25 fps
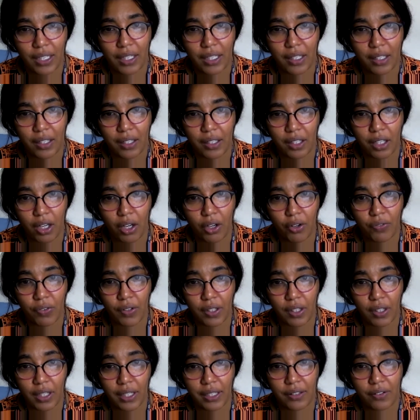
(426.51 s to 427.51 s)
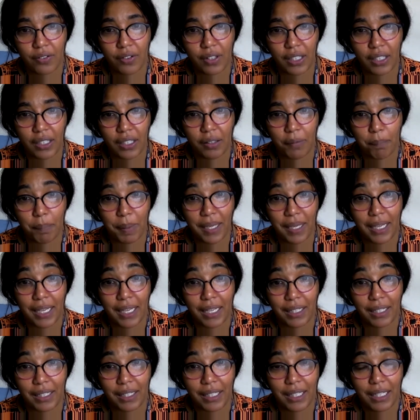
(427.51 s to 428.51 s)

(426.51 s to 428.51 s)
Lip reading: COVID-19 being